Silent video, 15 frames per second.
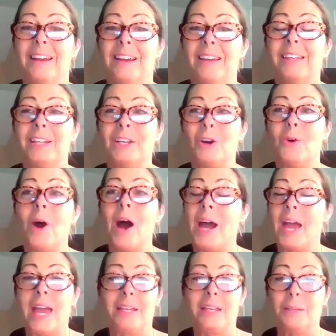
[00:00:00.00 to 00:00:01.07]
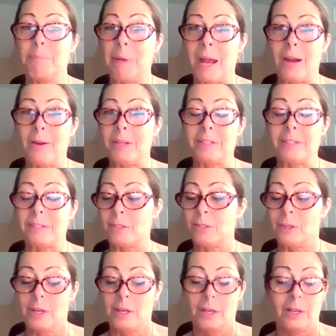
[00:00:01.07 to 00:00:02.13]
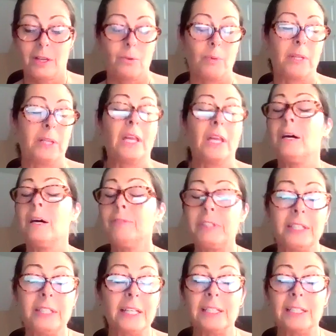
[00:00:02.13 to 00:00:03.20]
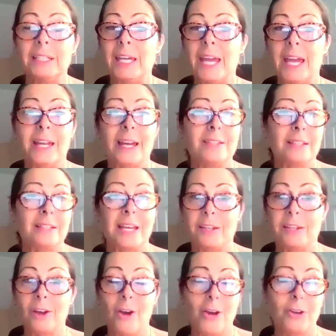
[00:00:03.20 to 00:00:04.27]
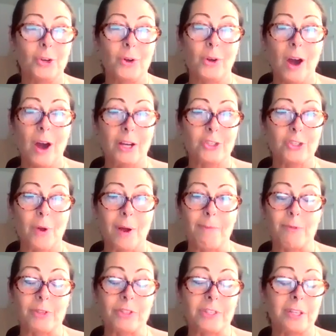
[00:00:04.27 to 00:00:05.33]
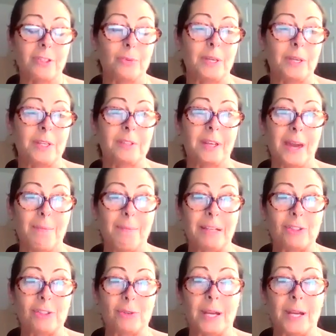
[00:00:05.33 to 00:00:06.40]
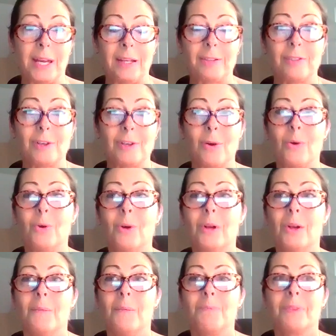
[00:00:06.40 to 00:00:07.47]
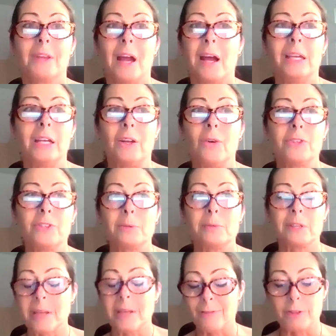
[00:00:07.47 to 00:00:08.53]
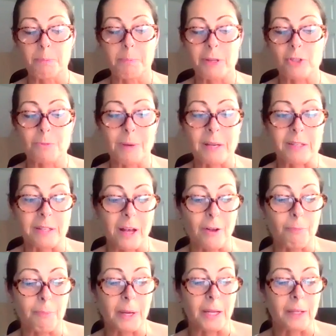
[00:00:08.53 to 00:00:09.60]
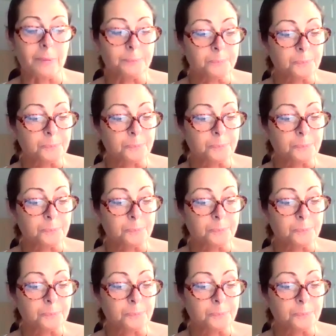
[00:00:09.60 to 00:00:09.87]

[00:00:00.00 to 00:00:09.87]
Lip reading: You know, I ate in Paris. We loved in Italy, and I stayed in a yoga ashram for 6 weeks to get my training. So, you know, sometimes I have to pinch myself, but